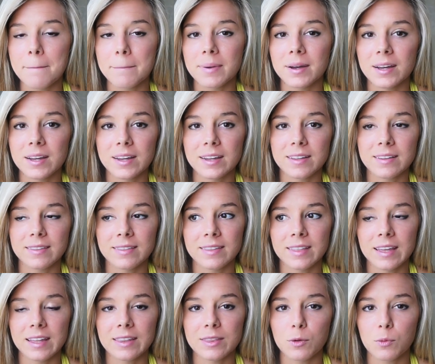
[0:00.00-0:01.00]
But
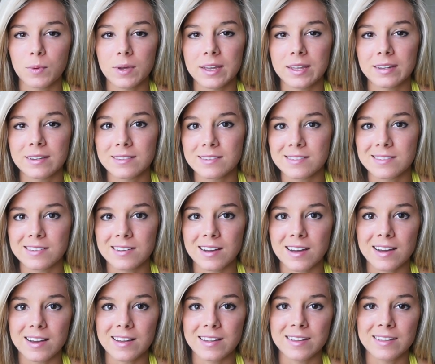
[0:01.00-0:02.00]
then the wind
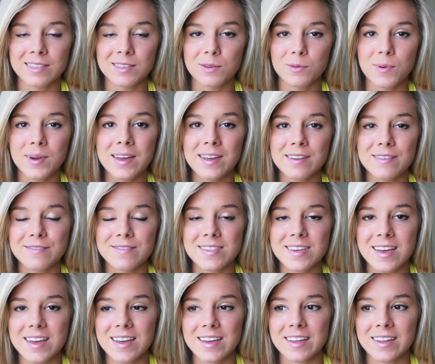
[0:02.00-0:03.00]
got in the way of
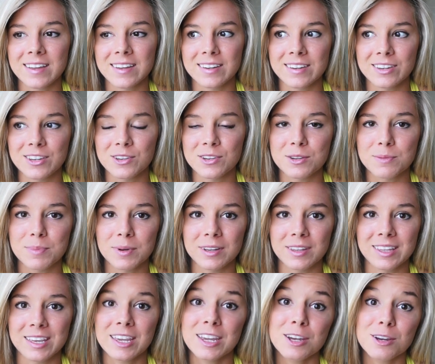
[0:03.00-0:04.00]
that and you could
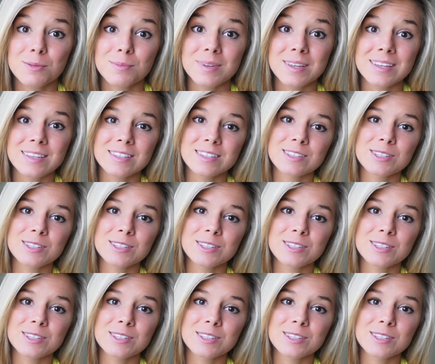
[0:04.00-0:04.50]
barely hear me,